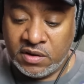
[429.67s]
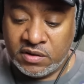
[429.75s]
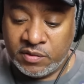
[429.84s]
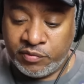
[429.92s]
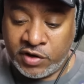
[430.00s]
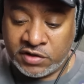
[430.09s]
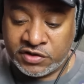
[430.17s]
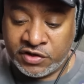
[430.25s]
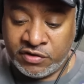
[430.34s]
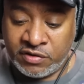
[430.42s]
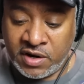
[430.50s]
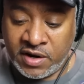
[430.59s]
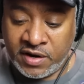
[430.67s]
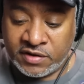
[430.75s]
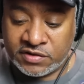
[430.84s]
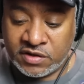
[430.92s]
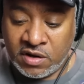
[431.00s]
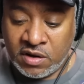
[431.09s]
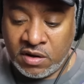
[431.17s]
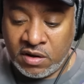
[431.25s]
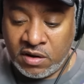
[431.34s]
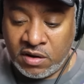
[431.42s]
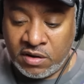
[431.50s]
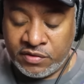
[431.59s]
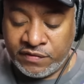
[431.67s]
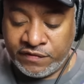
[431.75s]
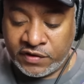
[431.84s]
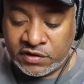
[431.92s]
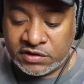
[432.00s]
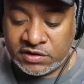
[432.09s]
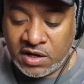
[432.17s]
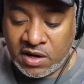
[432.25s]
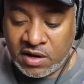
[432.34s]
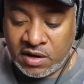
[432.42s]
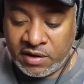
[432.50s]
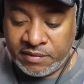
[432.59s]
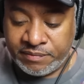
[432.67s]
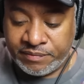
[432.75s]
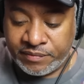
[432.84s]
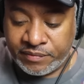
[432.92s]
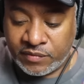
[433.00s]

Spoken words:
The prosecutor asked. The first time